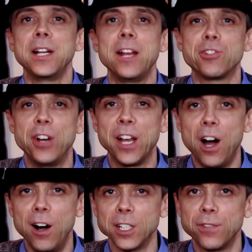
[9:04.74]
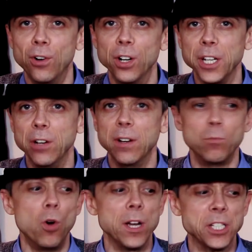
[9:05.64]
Electronic Arts for you.
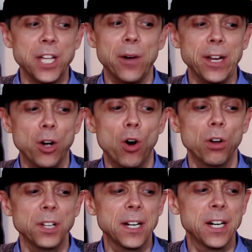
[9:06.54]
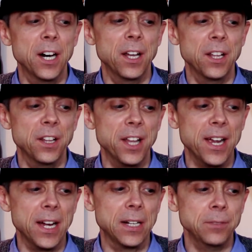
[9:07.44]
What is going on
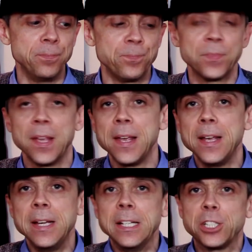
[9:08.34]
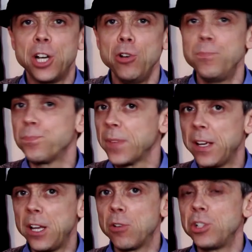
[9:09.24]
there? So
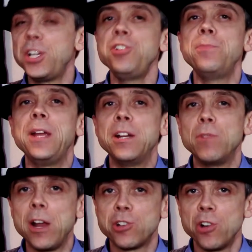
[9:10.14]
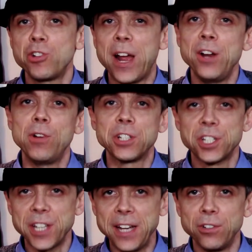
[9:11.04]
it will continue being a retro channel, as I
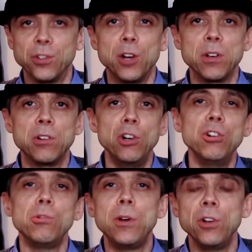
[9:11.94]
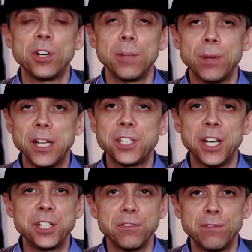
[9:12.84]
said, although we'll look at the
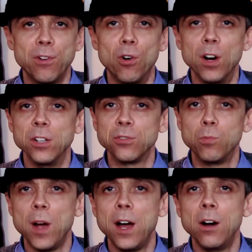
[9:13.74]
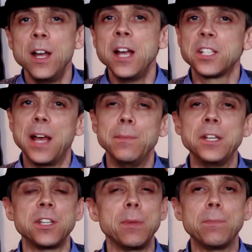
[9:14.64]
PlayStation 4 as well. So that
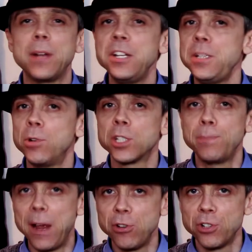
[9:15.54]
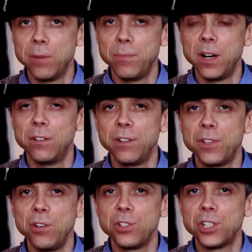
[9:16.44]
means there'll be plenty more Spectrum
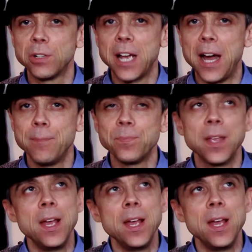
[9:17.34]
reviews to come.